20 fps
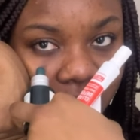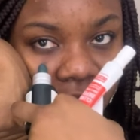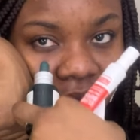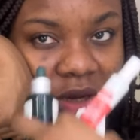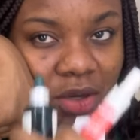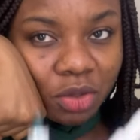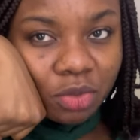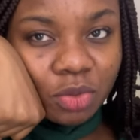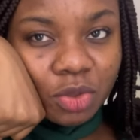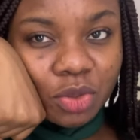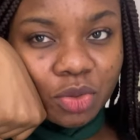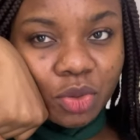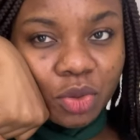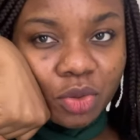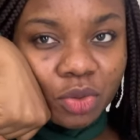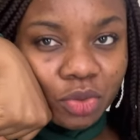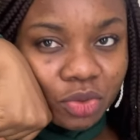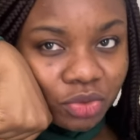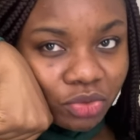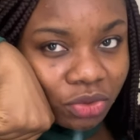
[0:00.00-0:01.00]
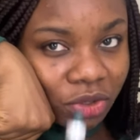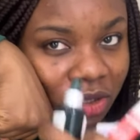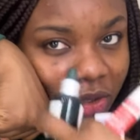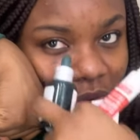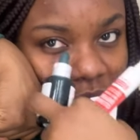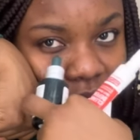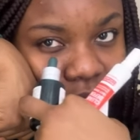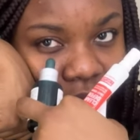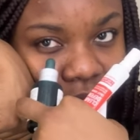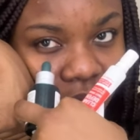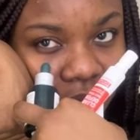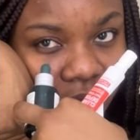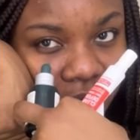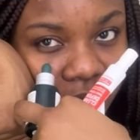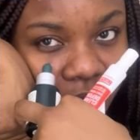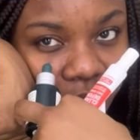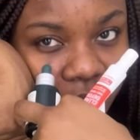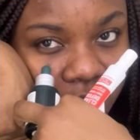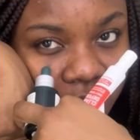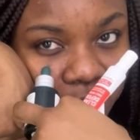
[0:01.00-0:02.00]
i hope this one goes really soon because this
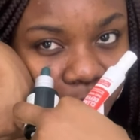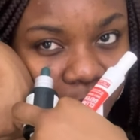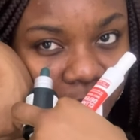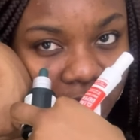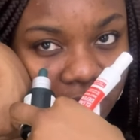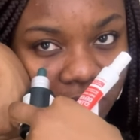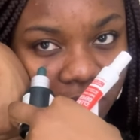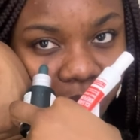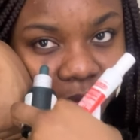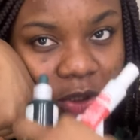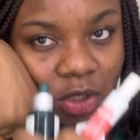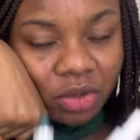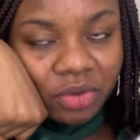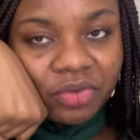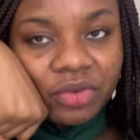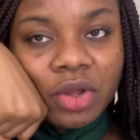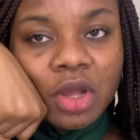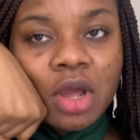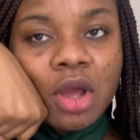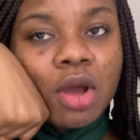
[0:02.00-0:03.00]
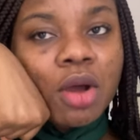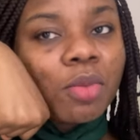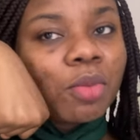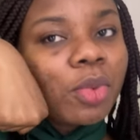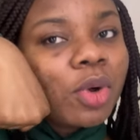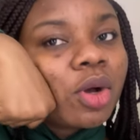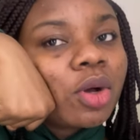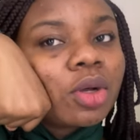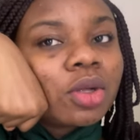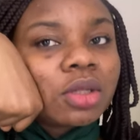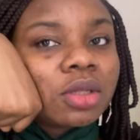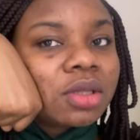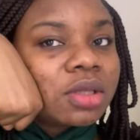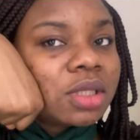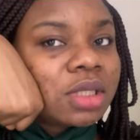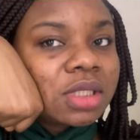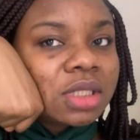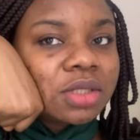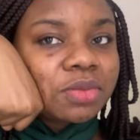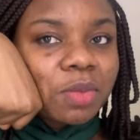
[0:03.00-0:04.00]
one is pissing me off well
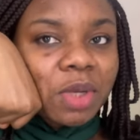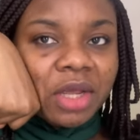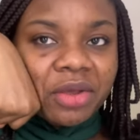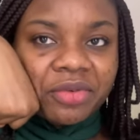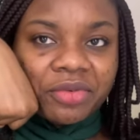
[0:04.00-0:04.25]
this is my